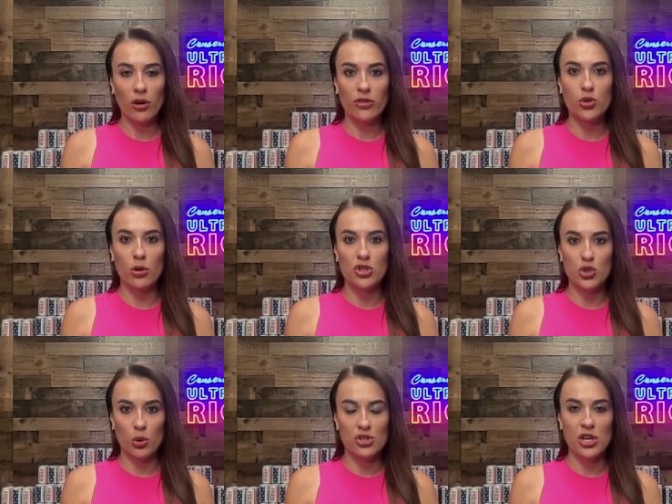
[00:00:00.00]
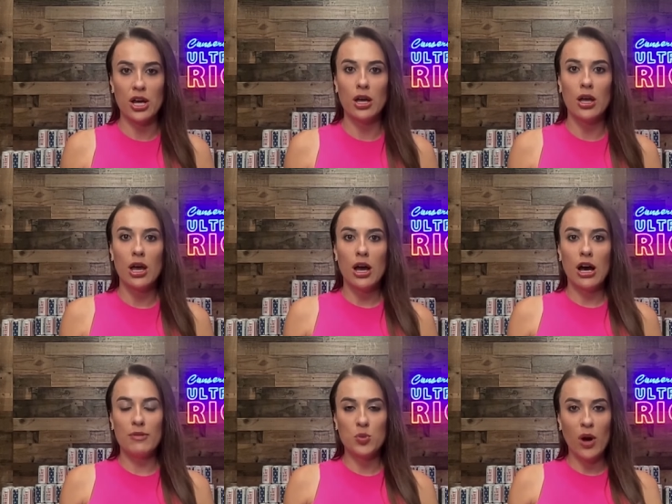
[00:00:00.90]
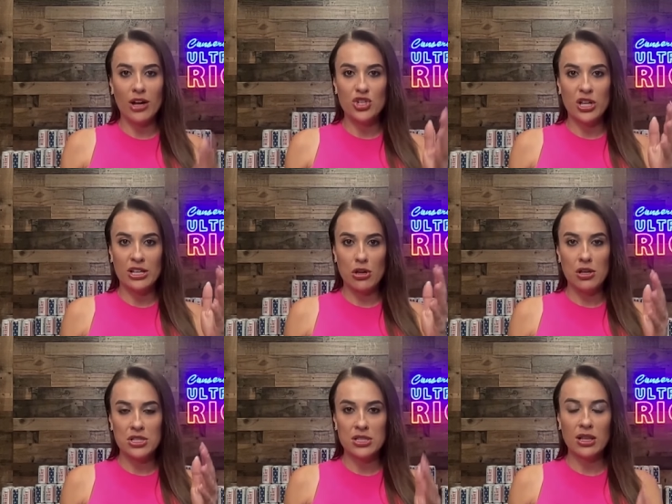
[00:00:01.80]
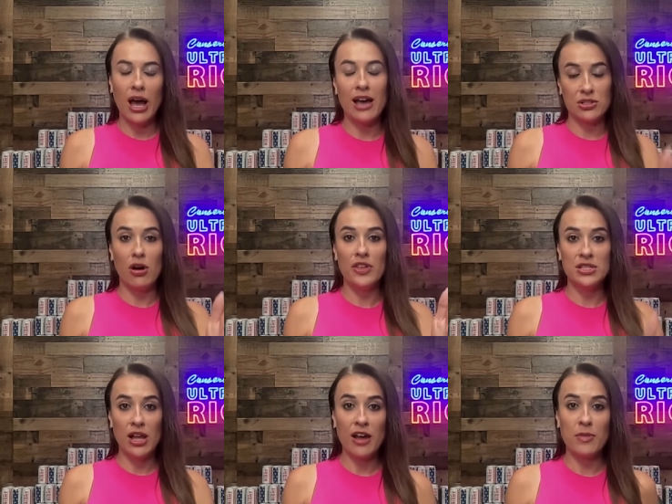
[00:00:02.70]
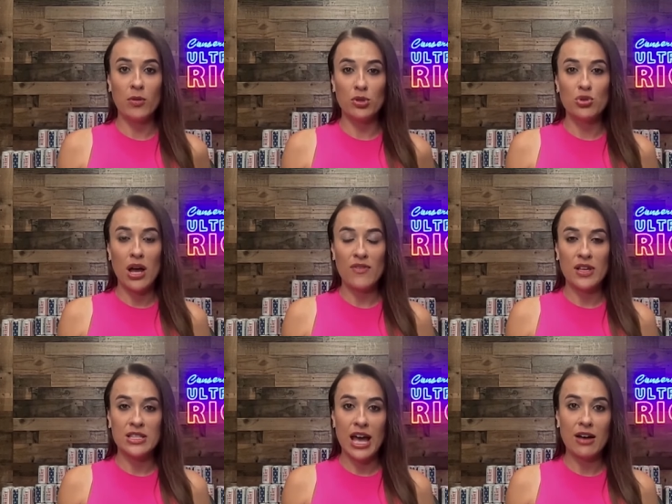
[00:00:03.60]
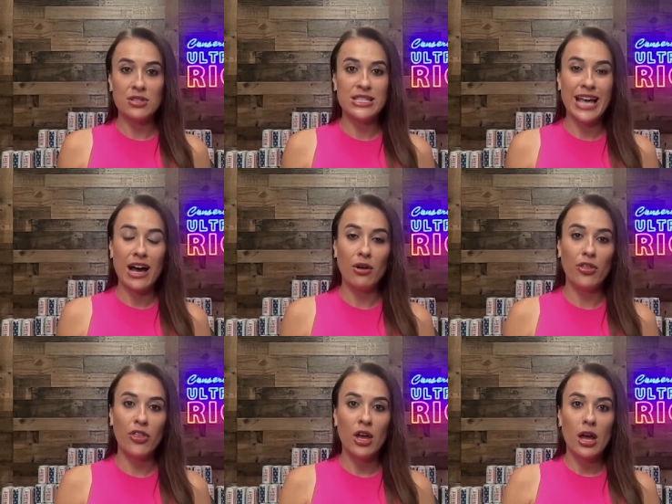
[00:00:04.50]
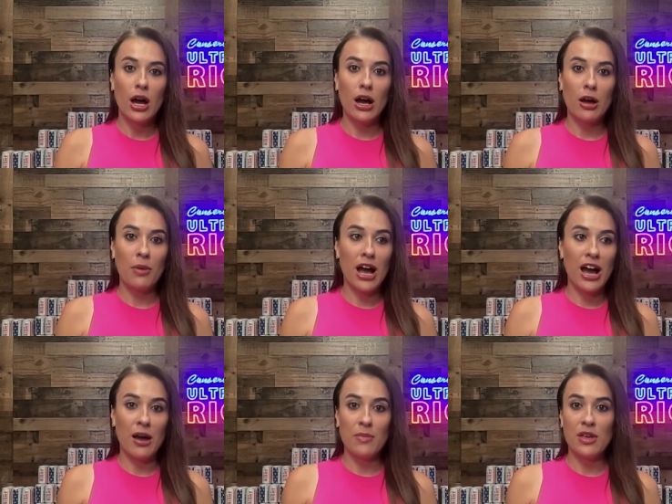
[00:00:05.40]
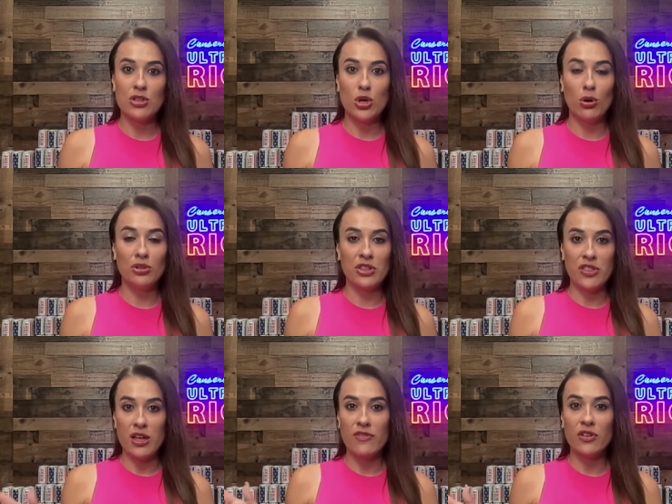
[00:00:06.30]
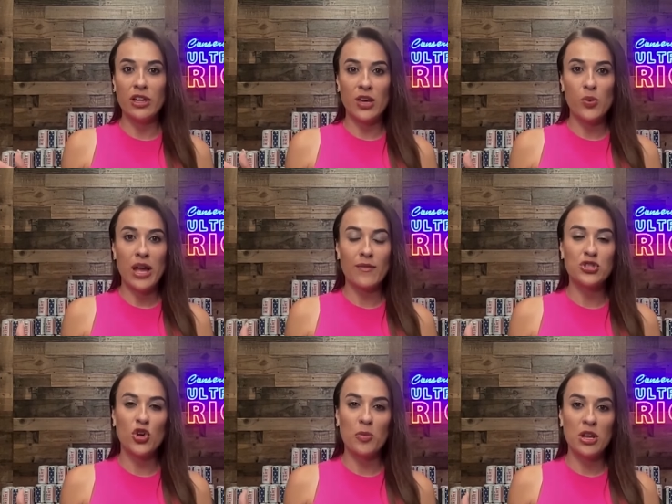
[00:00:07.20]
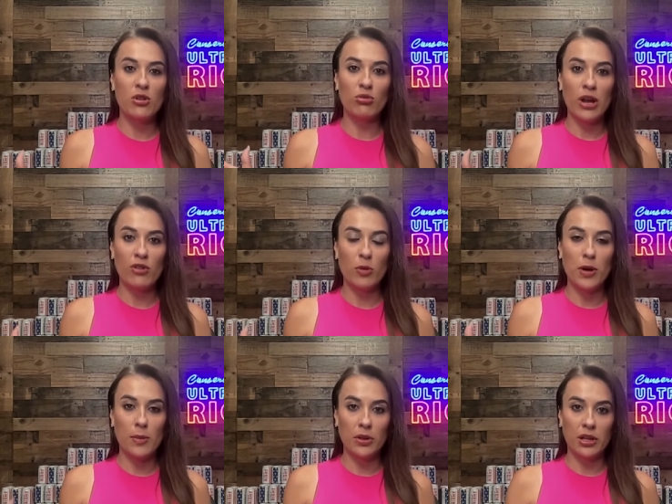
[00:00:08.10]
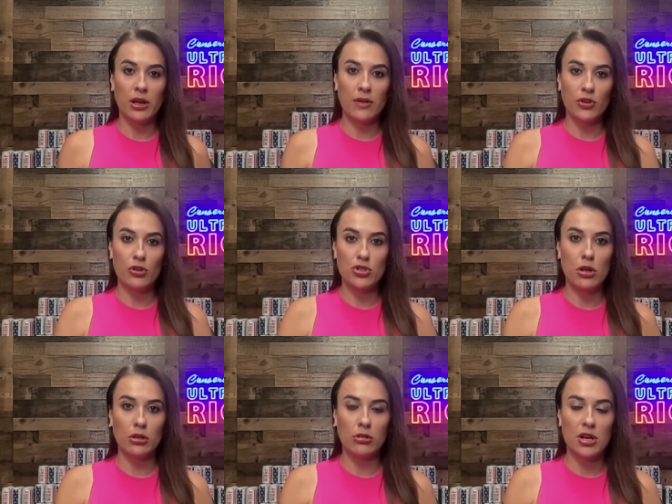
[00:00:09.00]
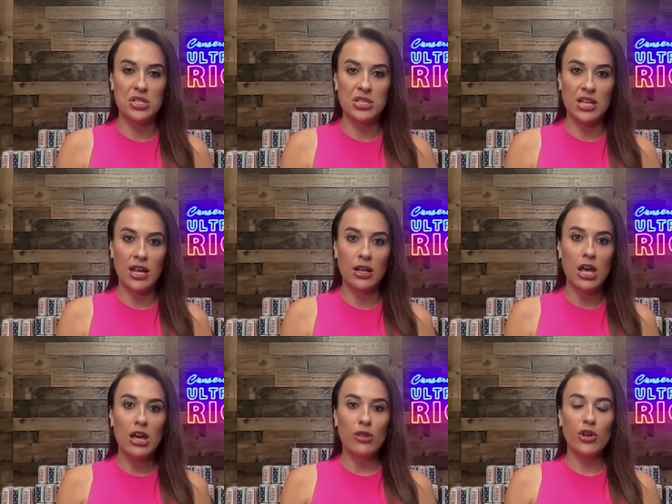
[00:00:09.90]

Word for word: north towards Georgia, I was watching as all these as all these linemen were driving down south, um, I- am being told, and thankfully, we have so many great Republican governors all across the state.